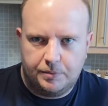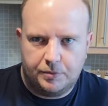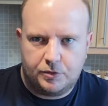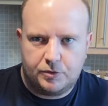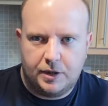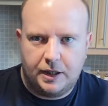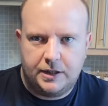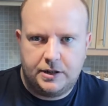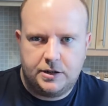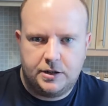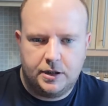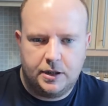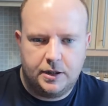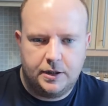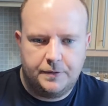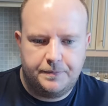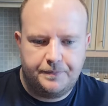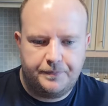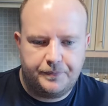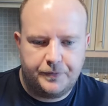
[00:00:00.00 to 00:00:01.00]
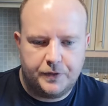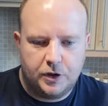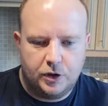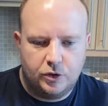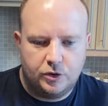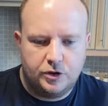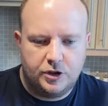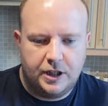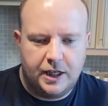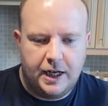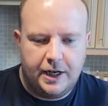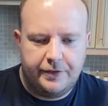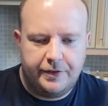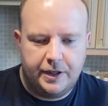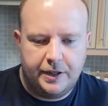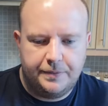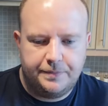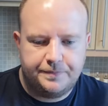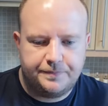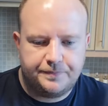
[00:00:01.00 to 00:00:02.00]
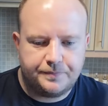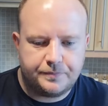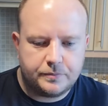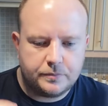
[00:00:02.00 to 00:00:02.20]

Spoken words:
greater London area.